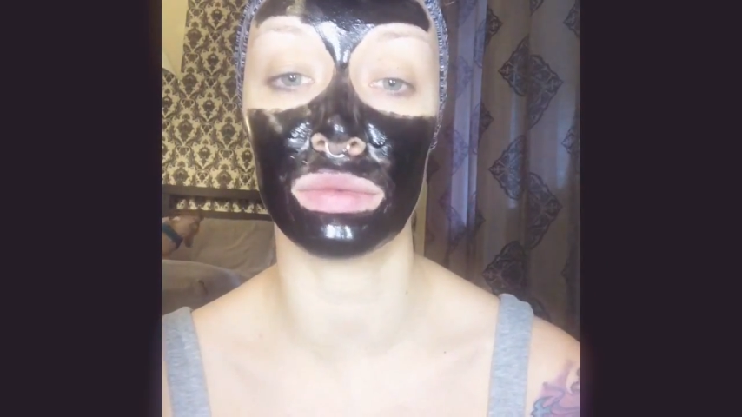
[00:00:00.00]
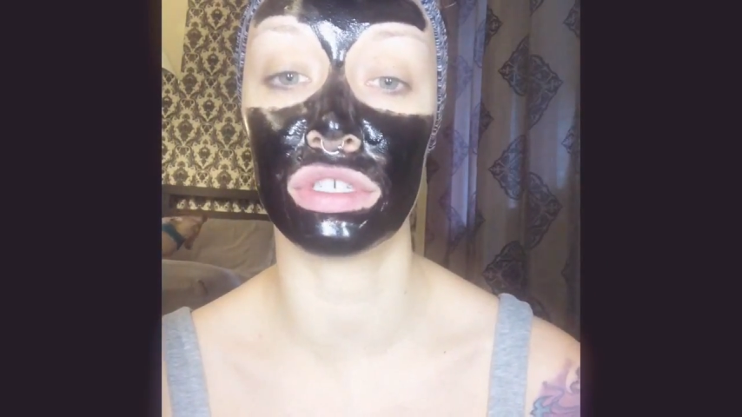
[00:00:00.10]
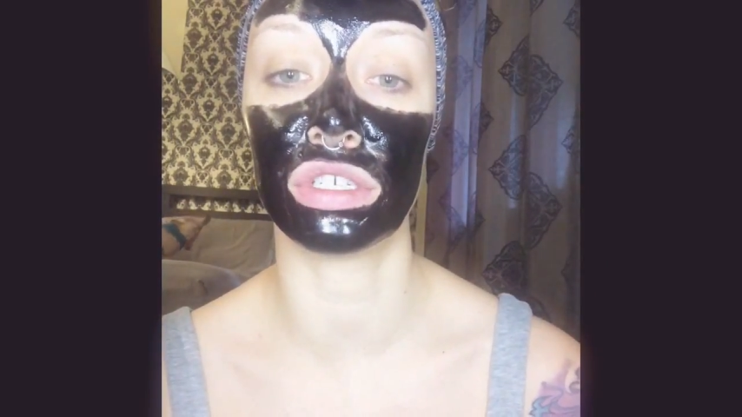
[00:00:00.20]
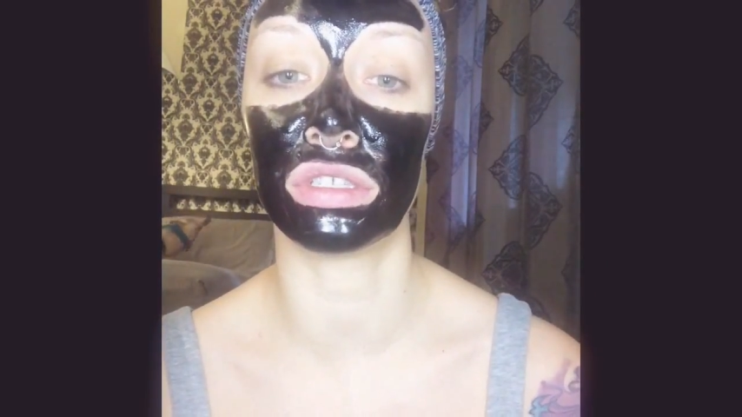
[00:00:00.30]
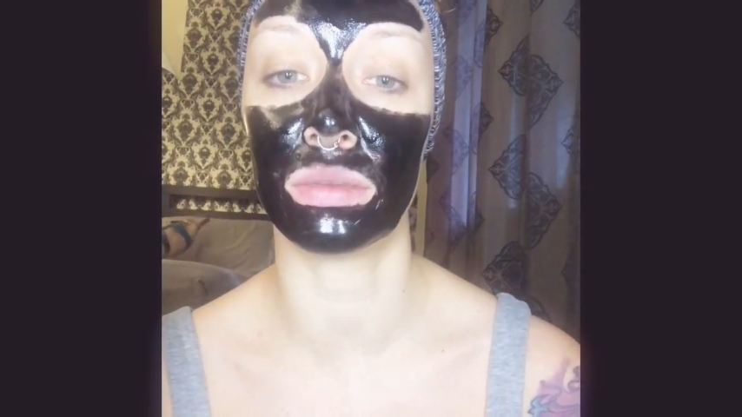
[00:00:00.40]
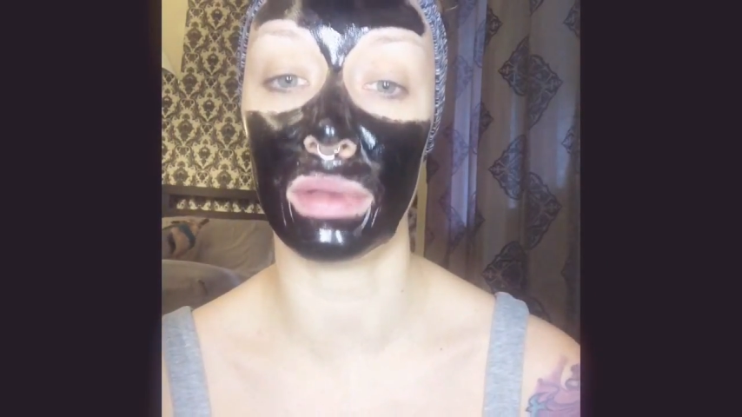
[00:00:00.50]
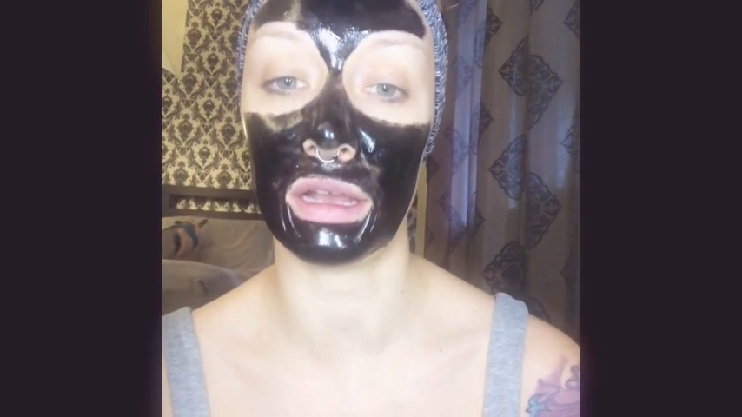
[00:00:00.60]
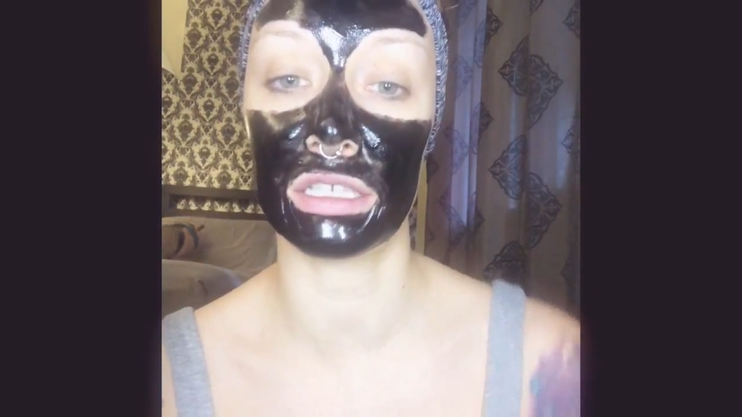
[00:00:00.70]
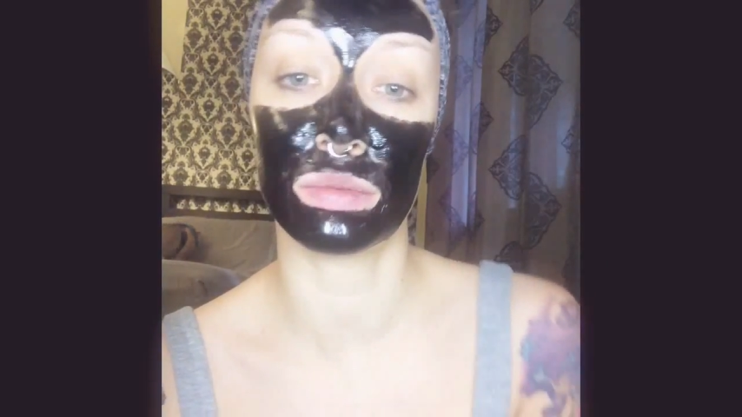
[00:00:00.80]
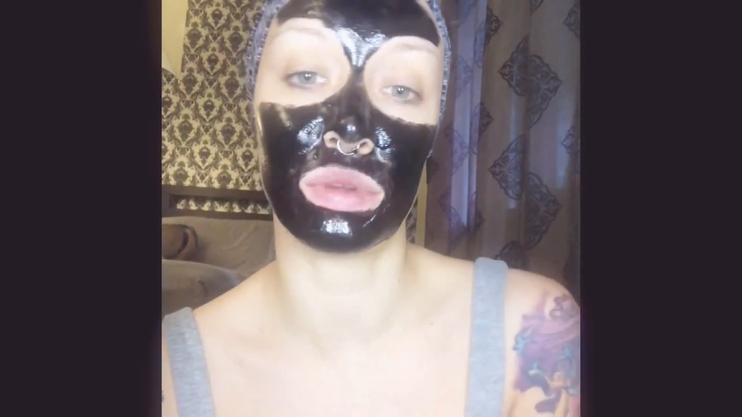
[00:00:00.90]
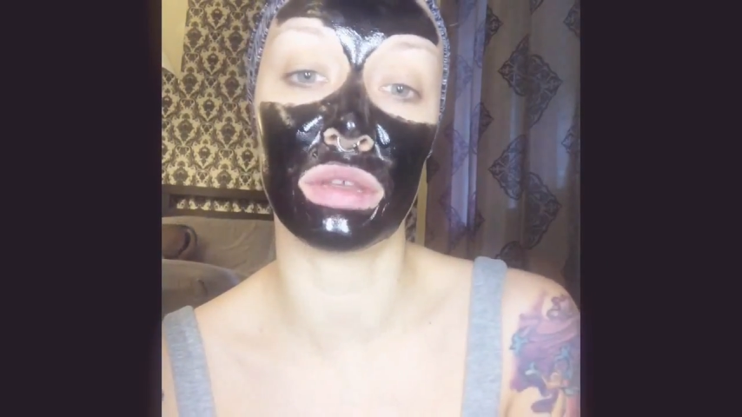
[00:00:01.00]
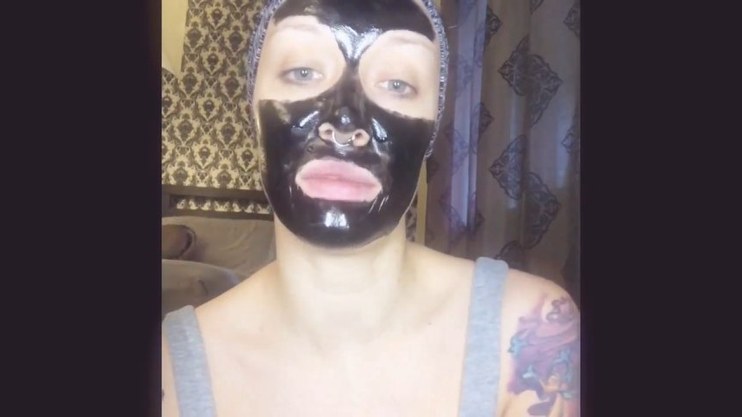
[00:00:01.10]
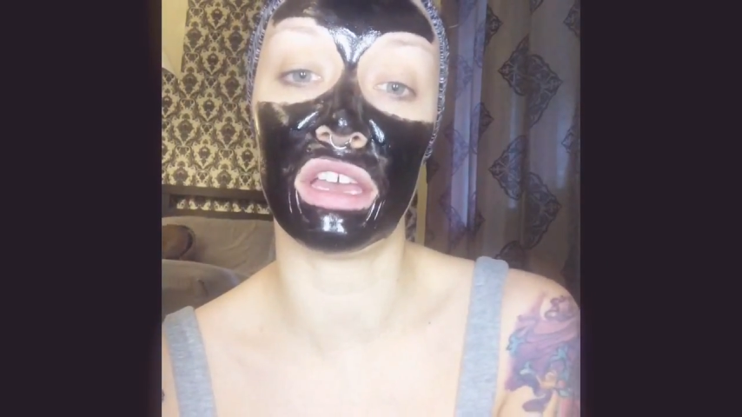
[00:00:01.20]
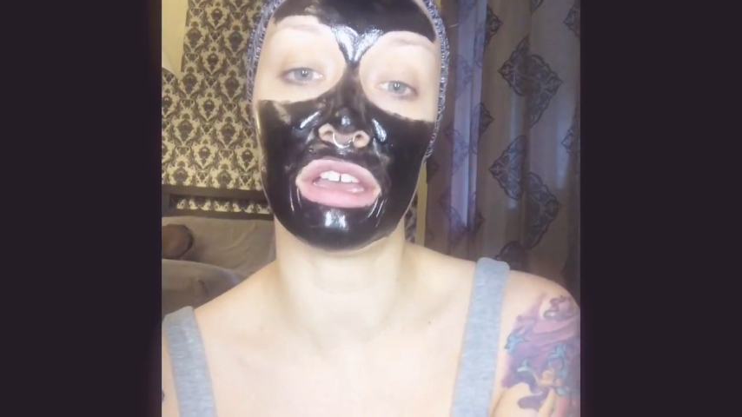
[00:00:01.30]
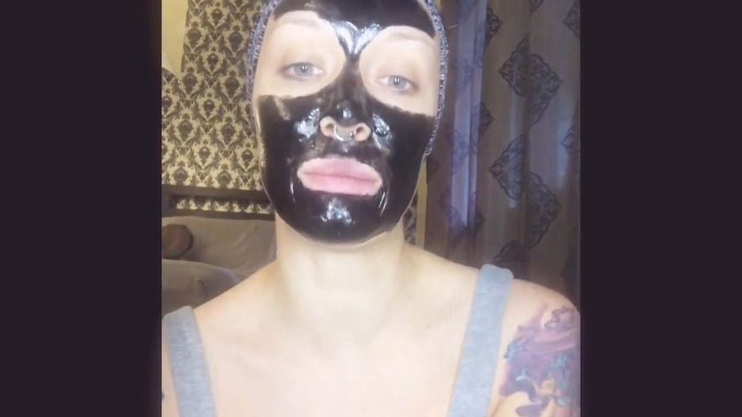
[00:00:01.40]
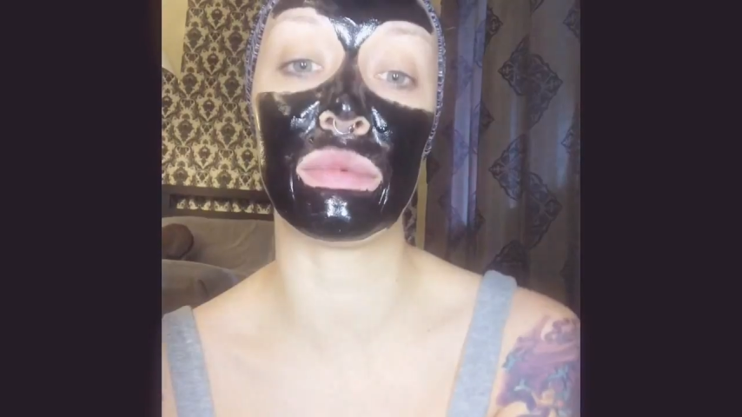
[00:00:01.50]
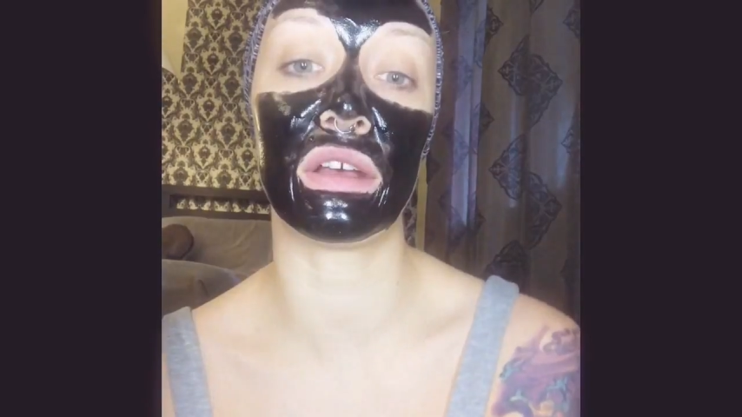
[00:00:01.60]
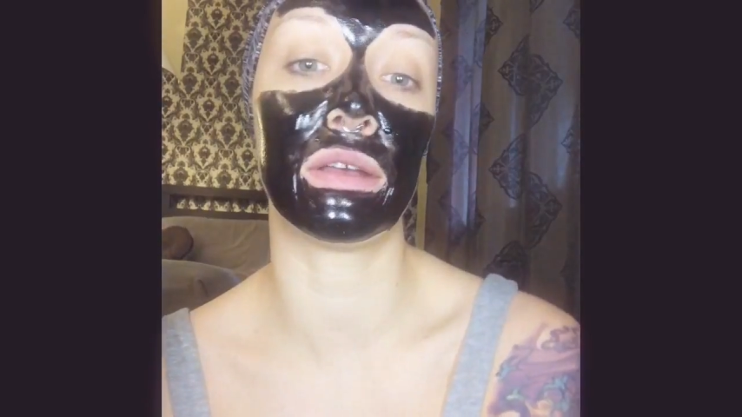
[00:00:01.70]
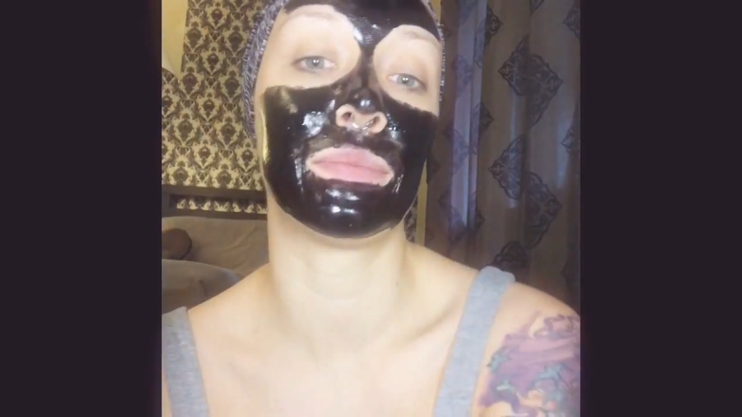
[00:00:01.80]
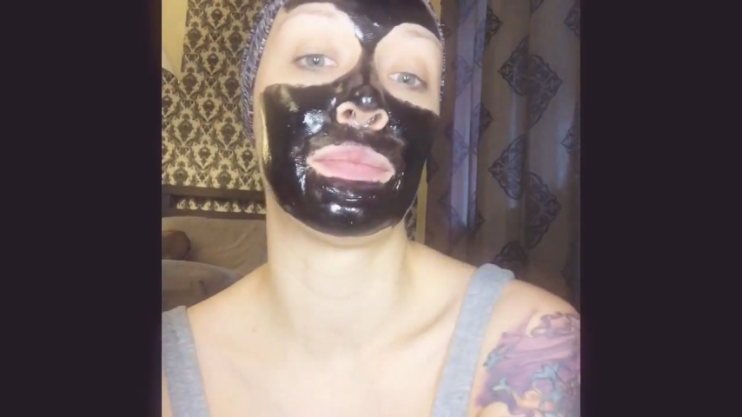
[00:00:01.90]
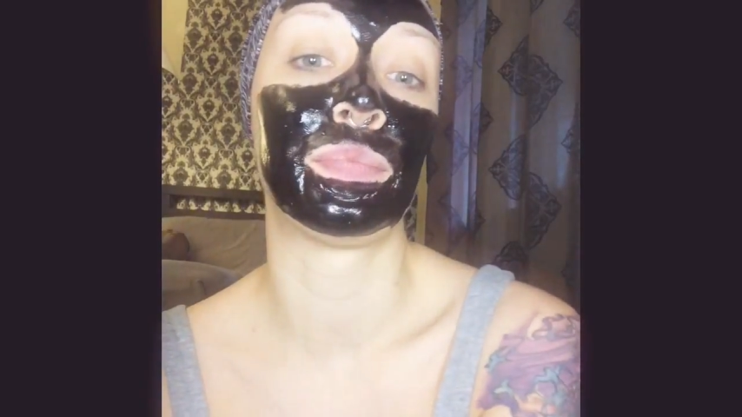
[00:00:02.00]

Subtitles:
which the packet's pretty big, but